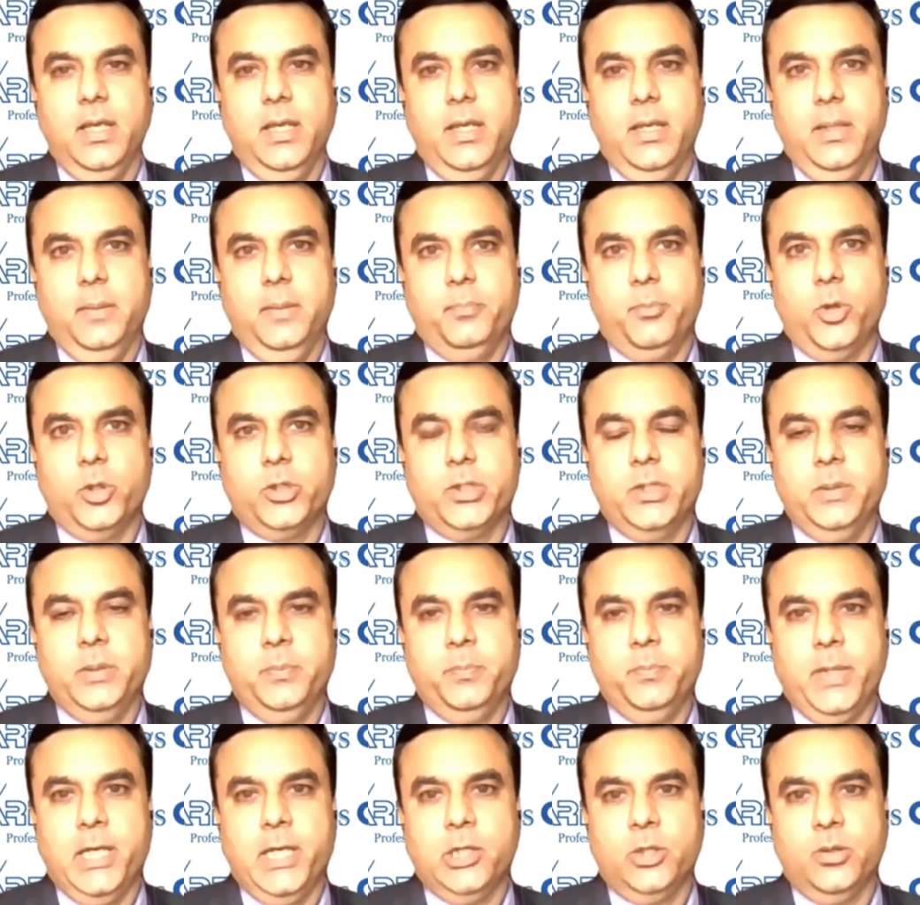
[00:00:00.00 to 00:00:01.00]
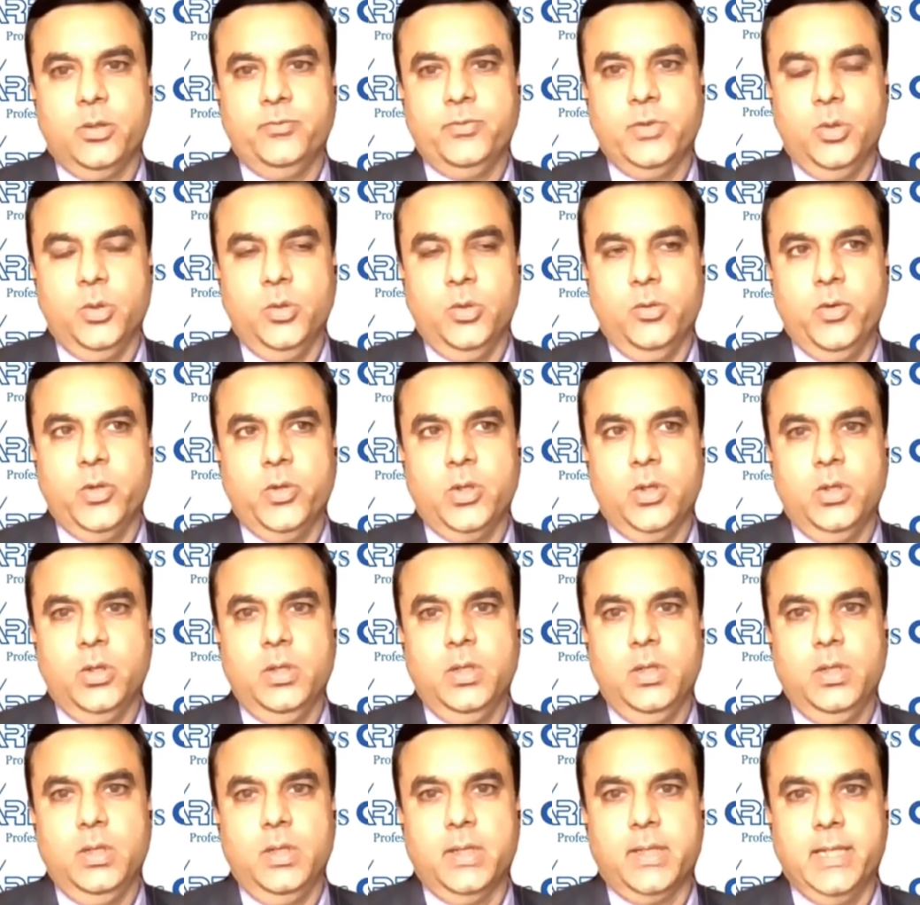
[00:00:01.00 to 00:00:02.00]
important part of the
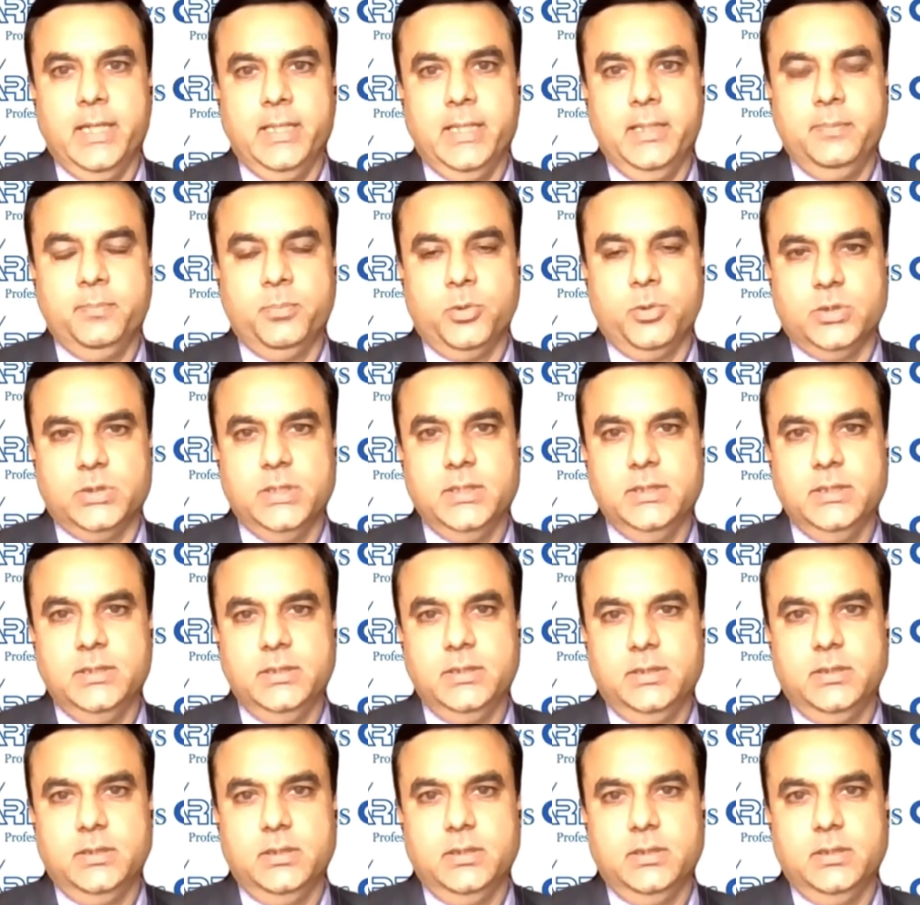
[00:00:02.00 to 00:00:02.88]
overall credit process.